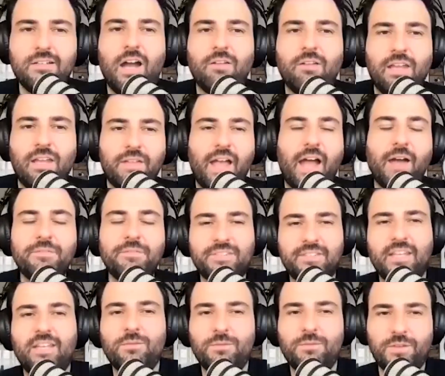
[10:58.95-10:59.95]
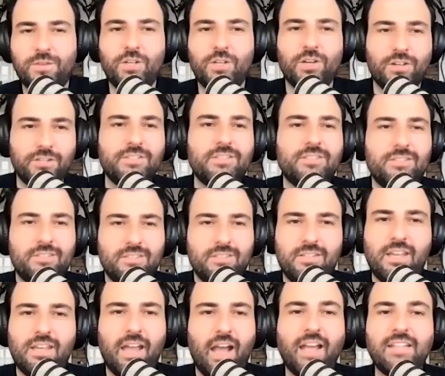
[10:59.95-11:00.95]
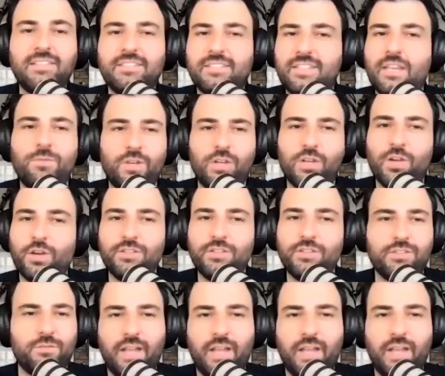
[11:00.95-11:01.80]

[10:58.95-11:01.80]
I love that. I've seen videos of